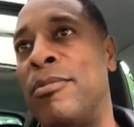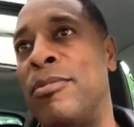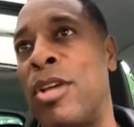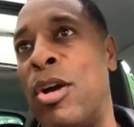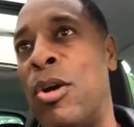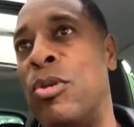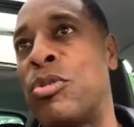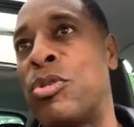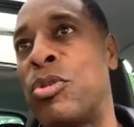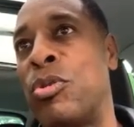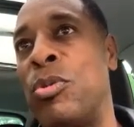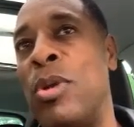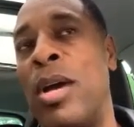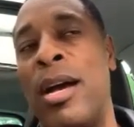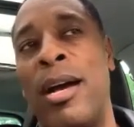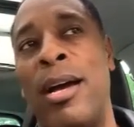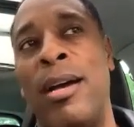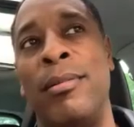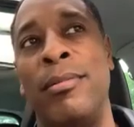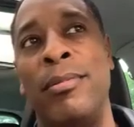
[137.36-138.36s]
Those who
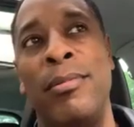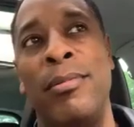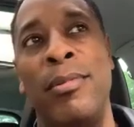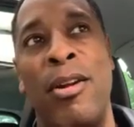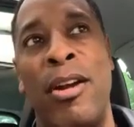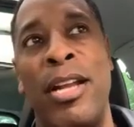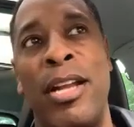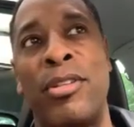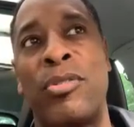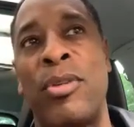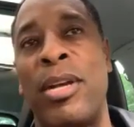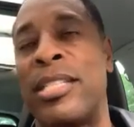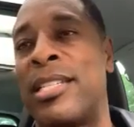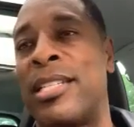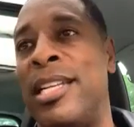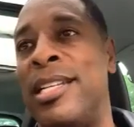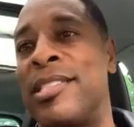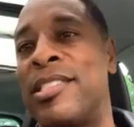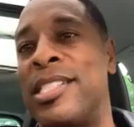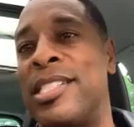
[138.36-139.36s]
are
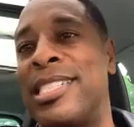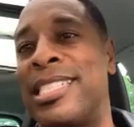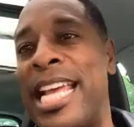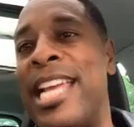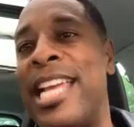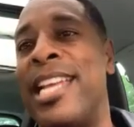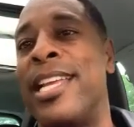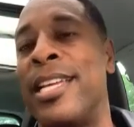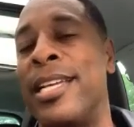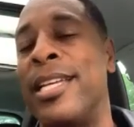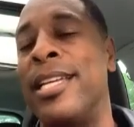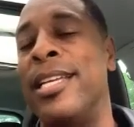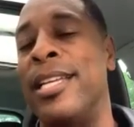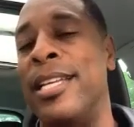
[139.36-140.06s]
interested in sustaining,